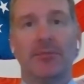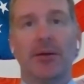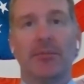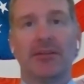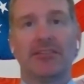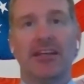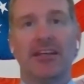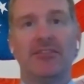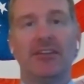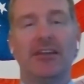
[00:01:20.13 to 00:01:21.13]
of Public
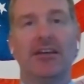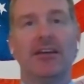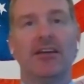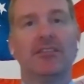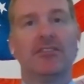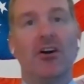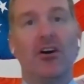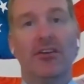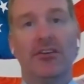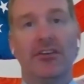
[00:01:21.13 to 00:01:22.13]
Safety, to
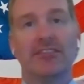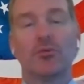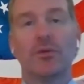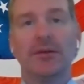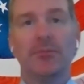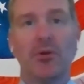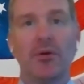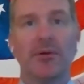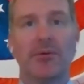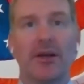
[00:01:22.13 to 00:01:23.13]
honor his
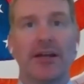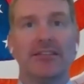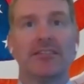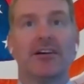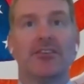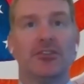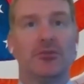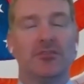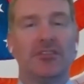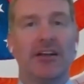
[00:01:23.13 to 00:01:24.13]
reemployment rights under
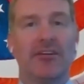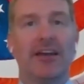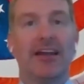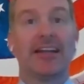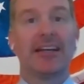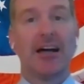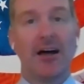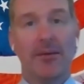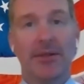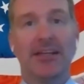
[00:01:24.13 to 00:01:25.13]
USERRA and
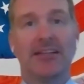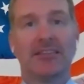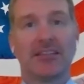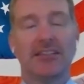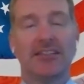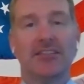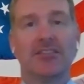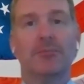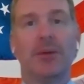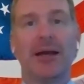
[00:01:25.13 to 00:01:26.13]
accommodate his
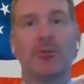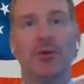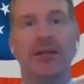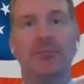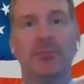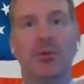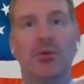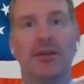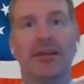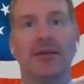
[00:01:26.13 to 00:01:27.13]
condition by
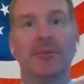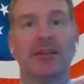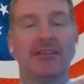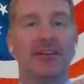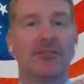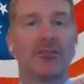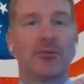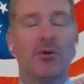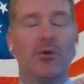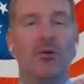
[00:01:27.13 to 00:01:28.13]
reemploying him in a different
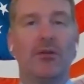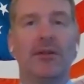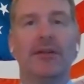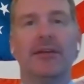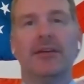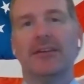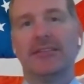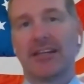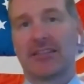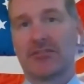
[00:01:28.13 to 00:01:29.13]
role.
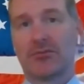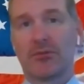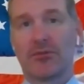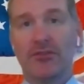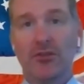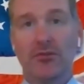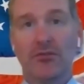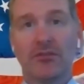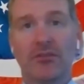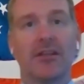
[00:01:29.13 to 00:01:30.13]
Texas
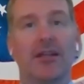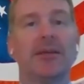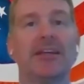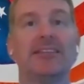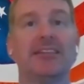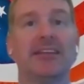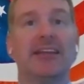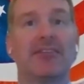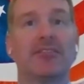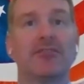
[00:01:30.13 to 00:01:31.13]
refused, claiming it didn't
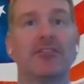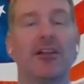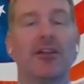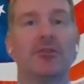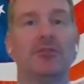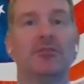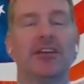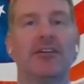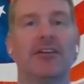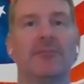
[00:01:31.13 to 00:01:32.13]
have to follow
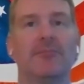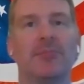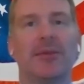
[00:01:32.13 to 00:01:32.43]
USERRA.